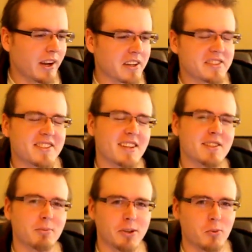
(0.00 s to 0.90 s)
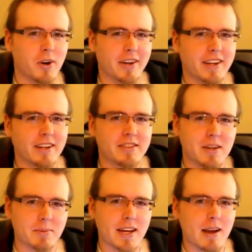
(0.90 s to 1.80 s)
ostensibly working,
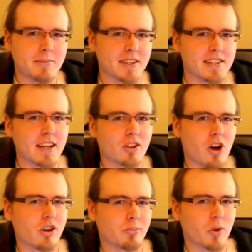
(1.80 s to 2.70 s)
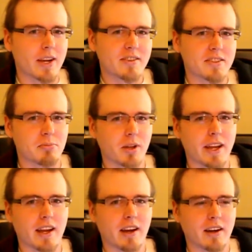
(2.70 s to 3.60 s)
sometimes I take long breaks to play